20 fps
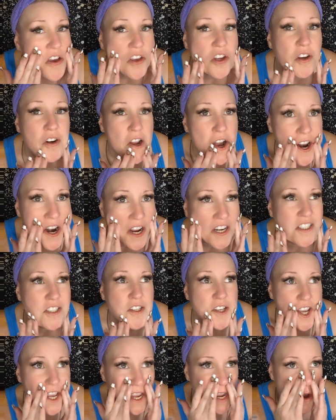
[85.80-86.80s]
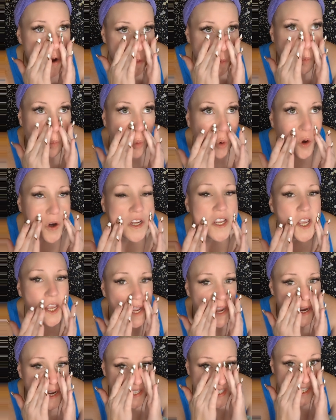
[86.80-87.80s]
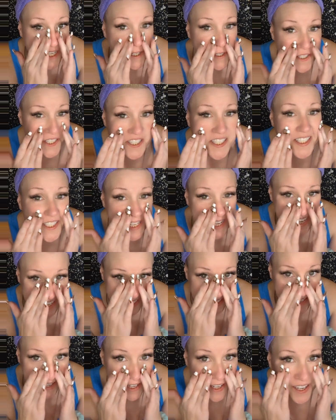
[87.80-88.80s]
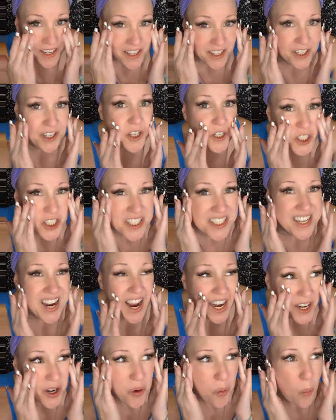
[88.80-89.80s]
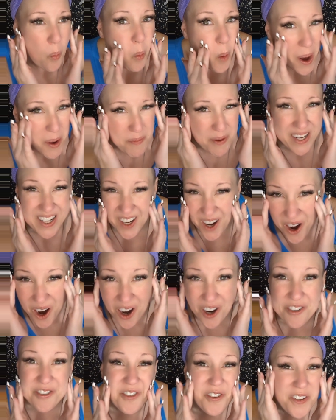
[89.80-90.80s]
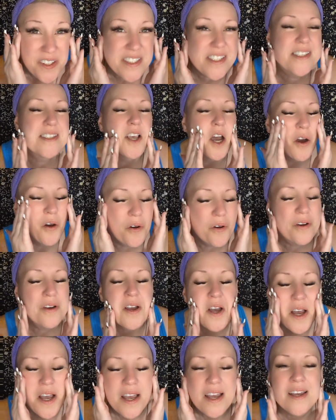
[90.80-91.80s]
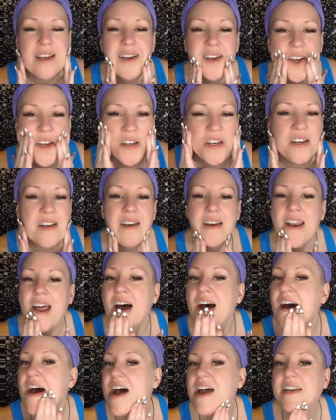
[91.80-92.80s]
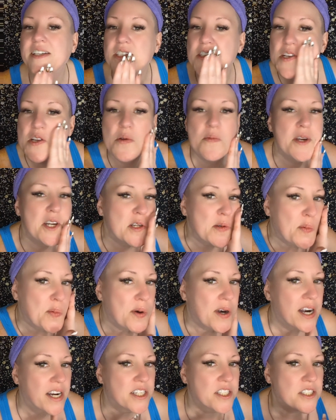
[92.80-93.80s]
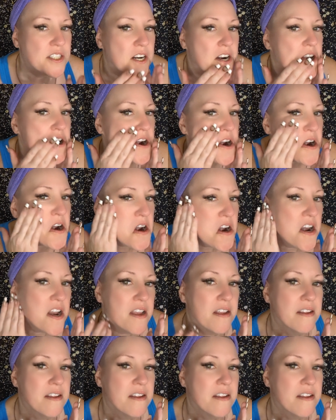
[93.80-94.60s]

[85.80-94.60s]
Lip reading: you're not actually working it into your skin. You're just kind of wiping it off. So not too much pressure.